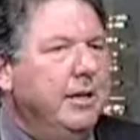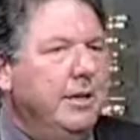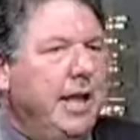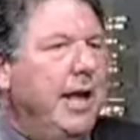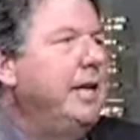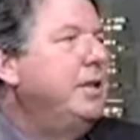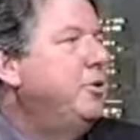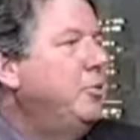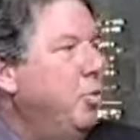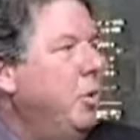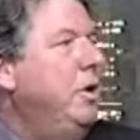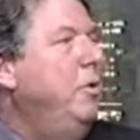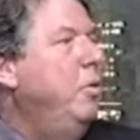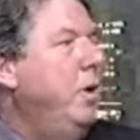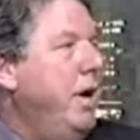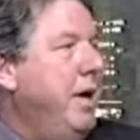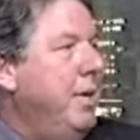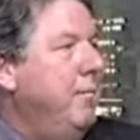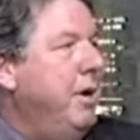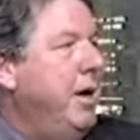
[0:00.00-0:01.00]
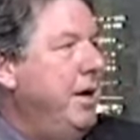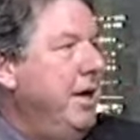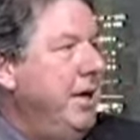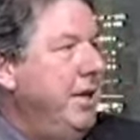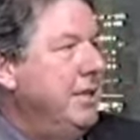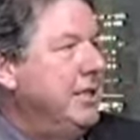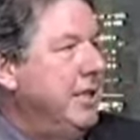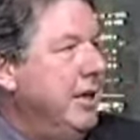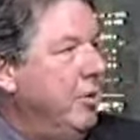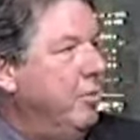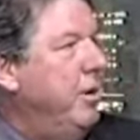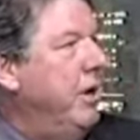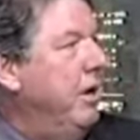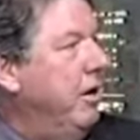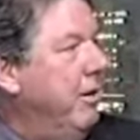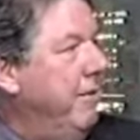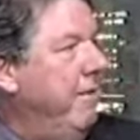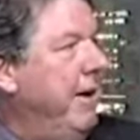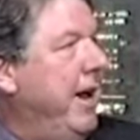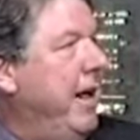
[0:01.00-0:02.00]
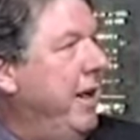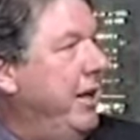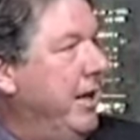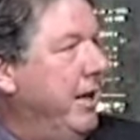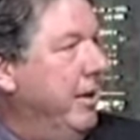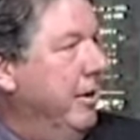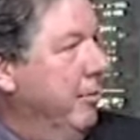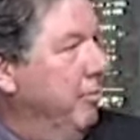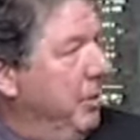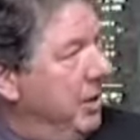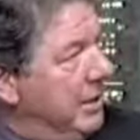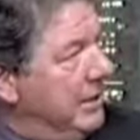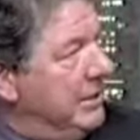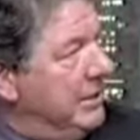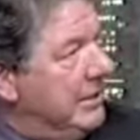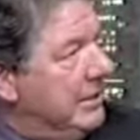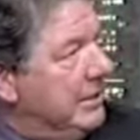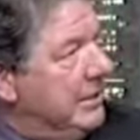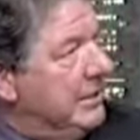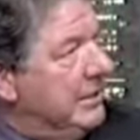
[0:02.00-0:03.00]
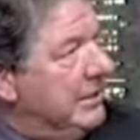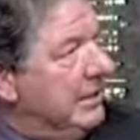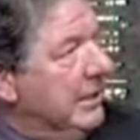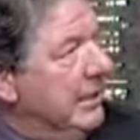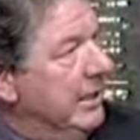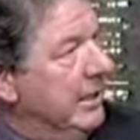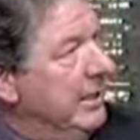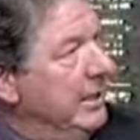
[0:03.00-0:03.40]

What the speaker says: that's one way MID is helping our valley and our businesses,